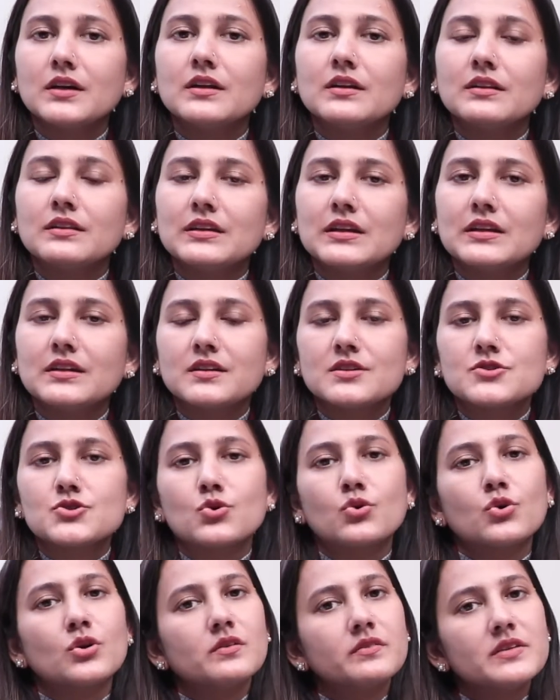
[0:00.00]
then it is
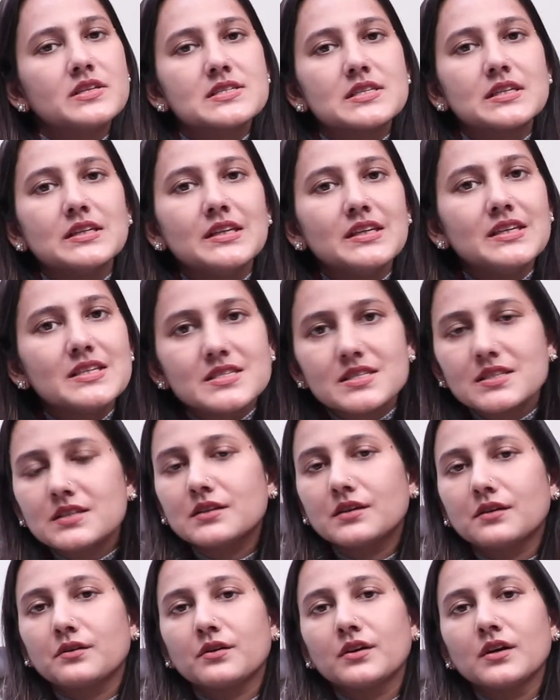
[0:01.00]
always
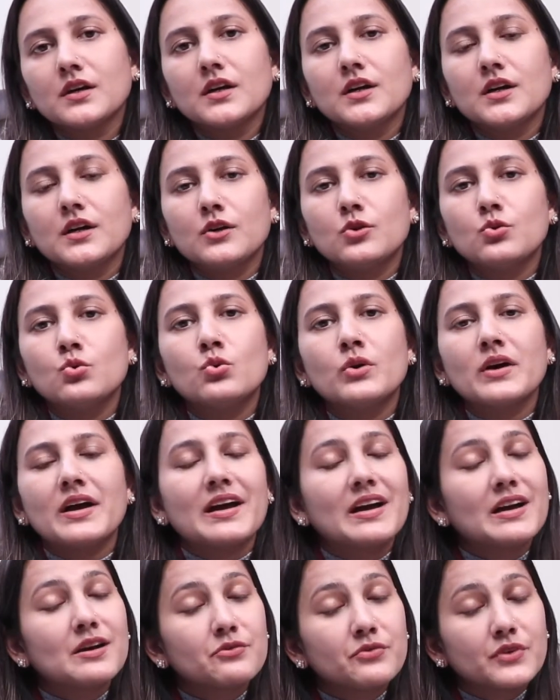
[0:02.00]
easier to
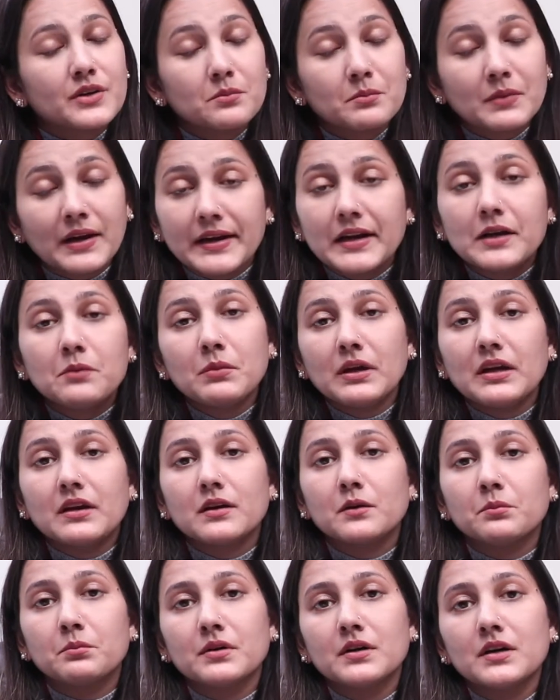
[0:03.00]
have a mind
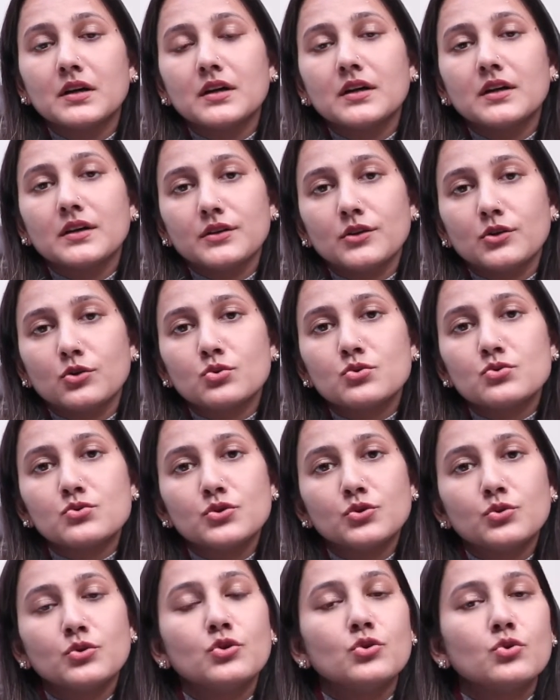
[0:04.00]
makeup. You
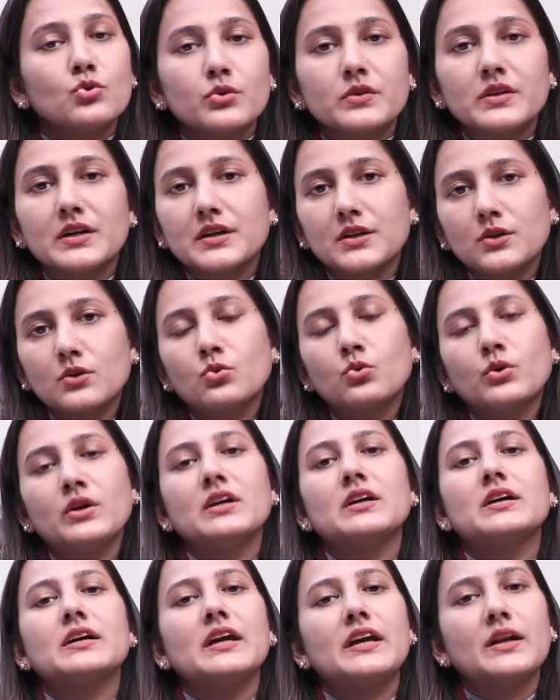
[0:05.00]
know that you're going
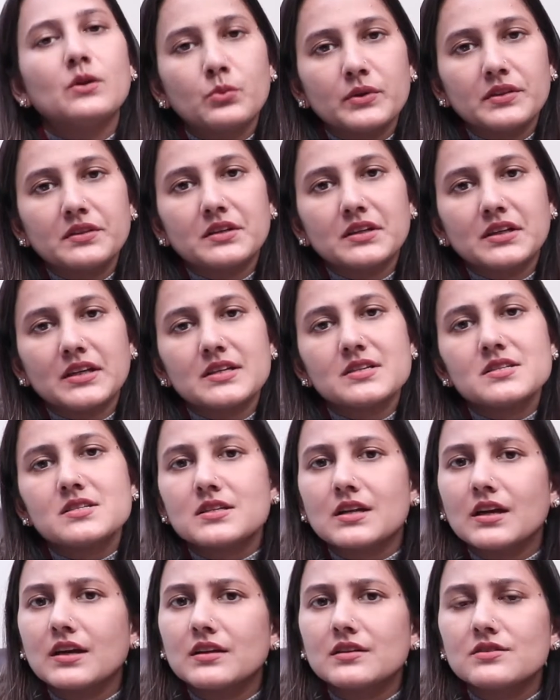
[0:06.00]
ahead with the test,
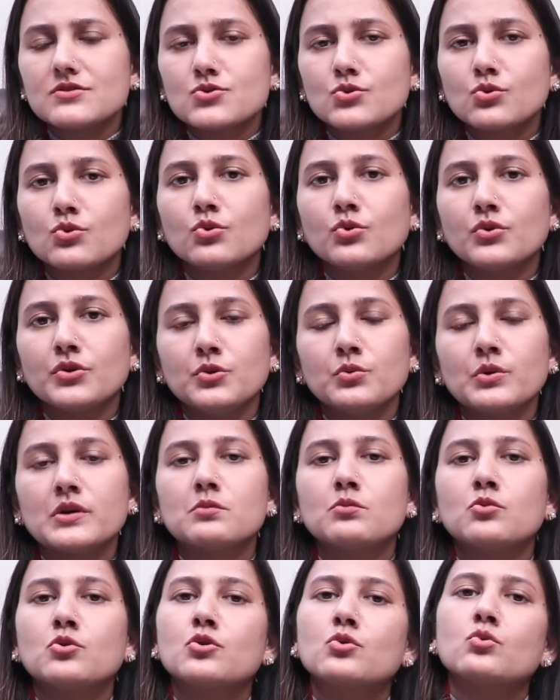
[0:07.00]
and so you are
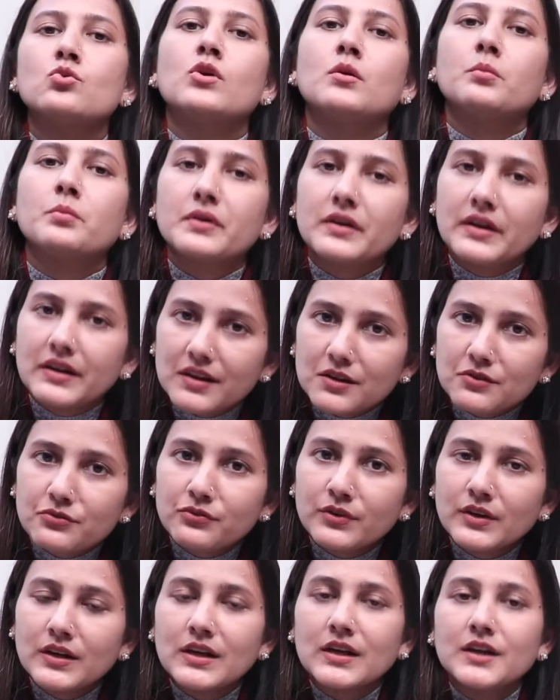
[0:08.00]
more cooperative
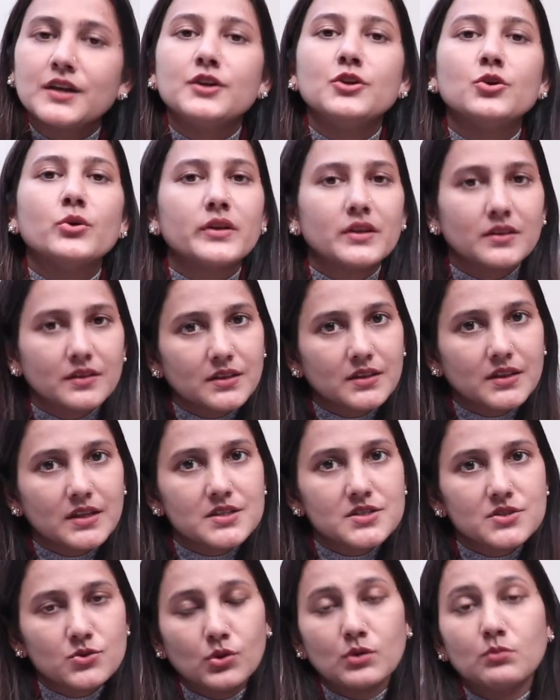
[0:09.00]
during the
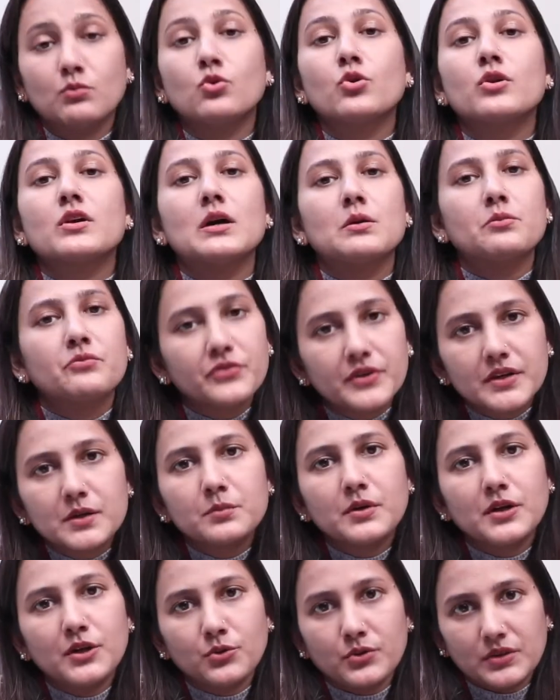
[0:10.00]
test, you are more
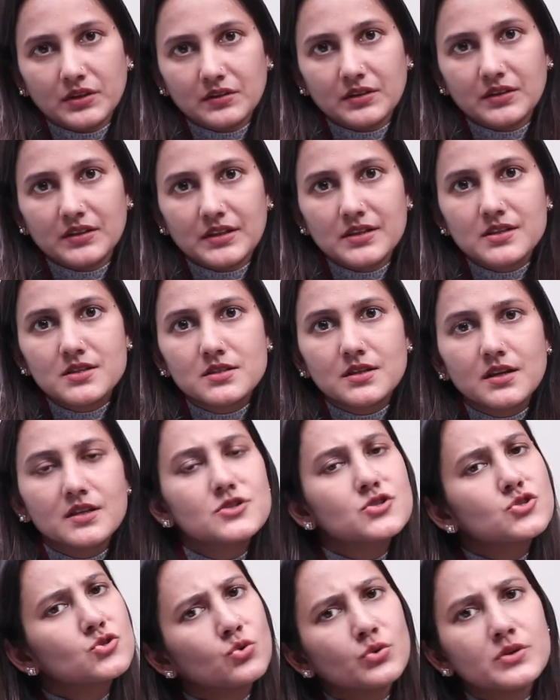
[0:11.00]
comfortable during the test, and
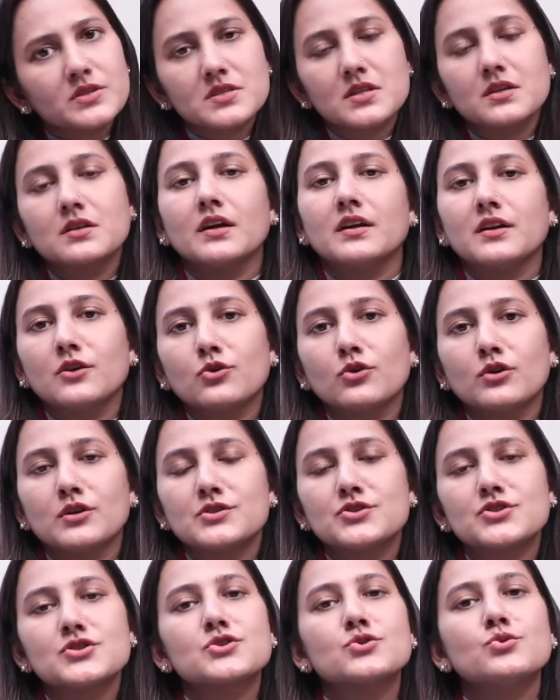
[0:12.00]
so is the
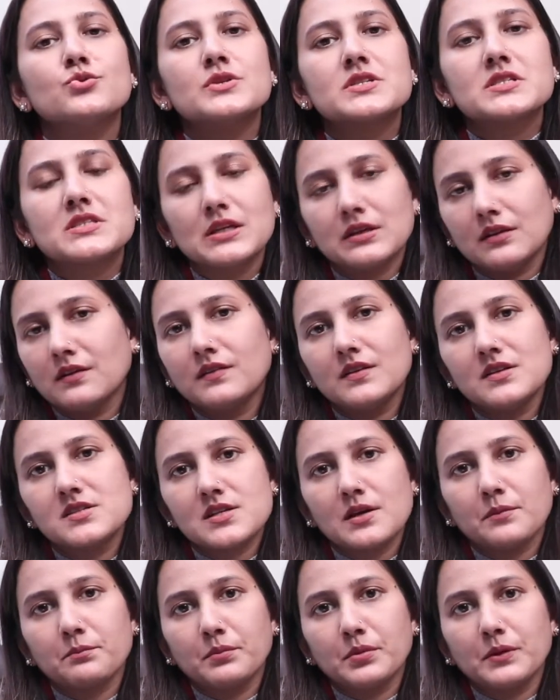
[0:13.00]
gynecologist who is taking the
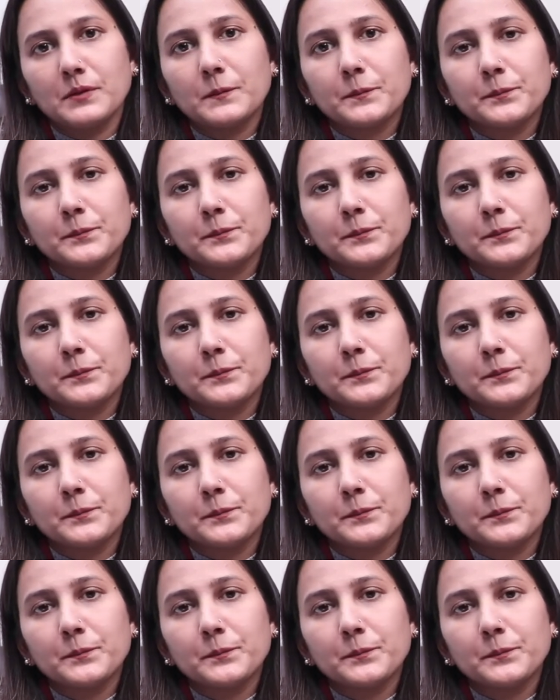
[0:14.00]
sample.